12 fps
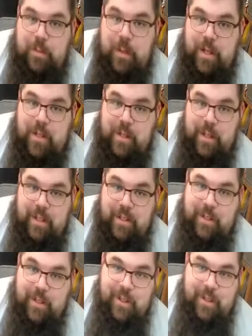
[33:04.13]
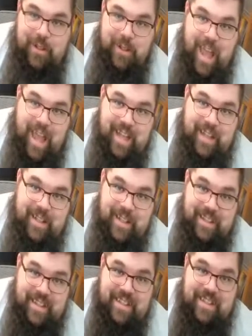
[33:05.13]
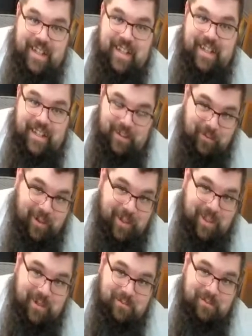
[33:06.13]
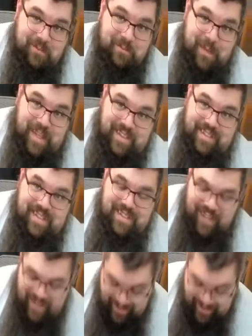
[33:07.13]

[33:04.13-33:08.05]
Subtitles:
picture is going to end in this lady getting fucking minced.